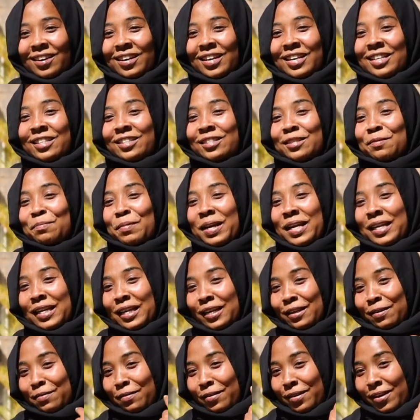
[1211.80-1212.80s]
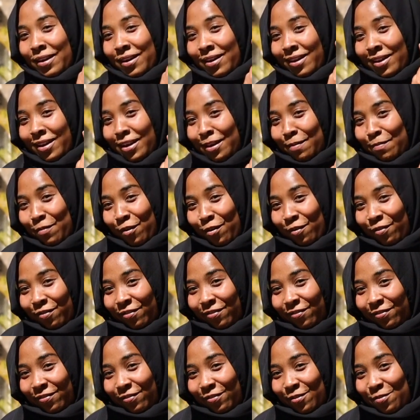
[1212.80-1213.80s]
it reminded him of
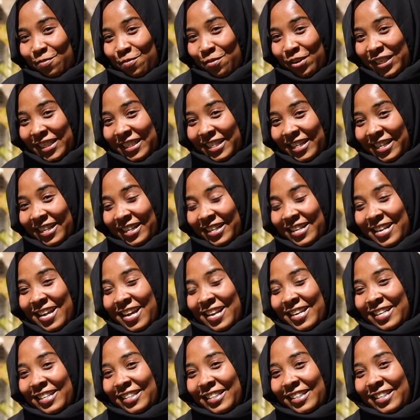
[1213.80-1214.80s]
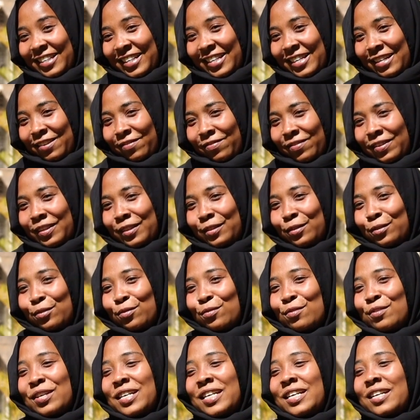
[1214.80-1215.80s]
what he had done in Kilifi,
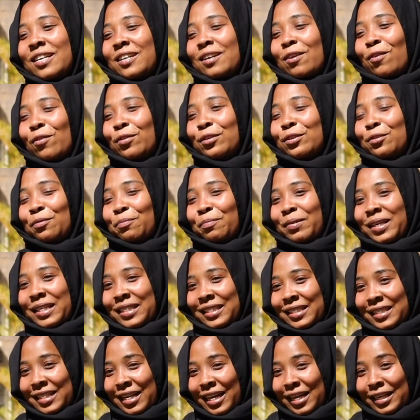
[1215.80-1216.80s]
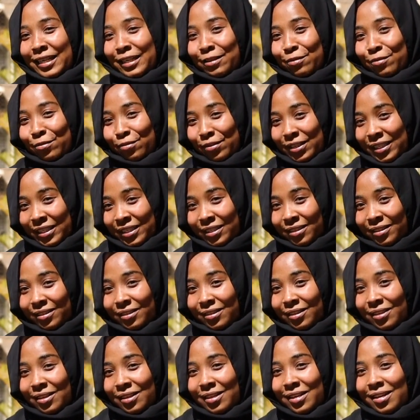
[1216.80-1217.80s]
so he automatically ruled
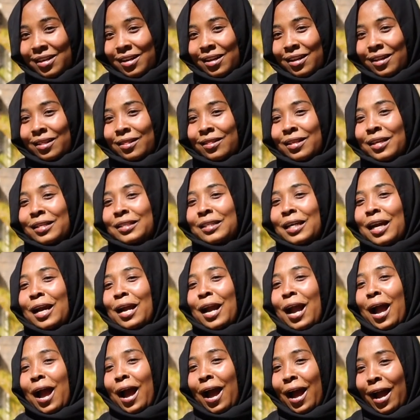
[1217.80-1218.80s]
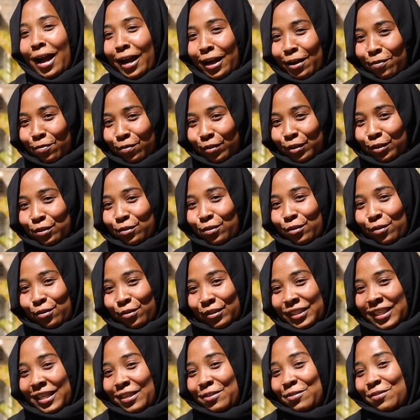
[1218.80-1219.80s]
that I was
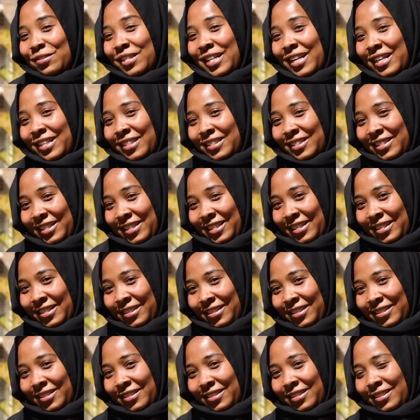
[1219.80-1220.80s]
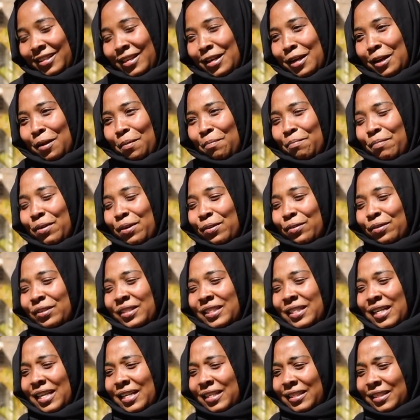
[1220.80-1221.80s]
closer to that case,
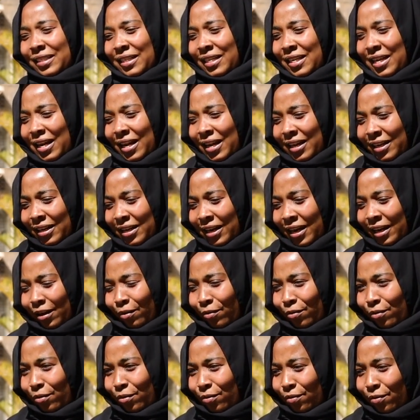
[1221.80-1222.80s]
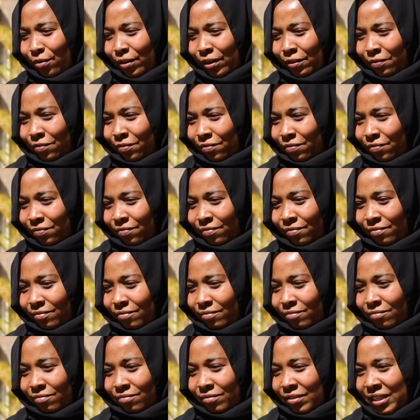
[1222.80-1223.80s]
because that girl, I don't know if
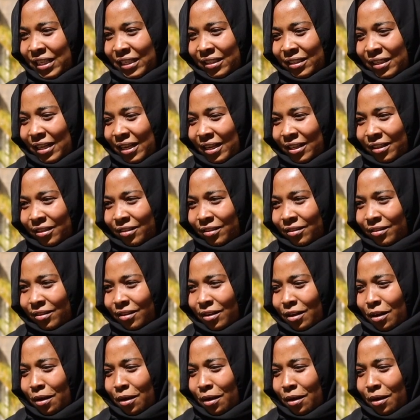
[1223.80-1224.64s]
the size,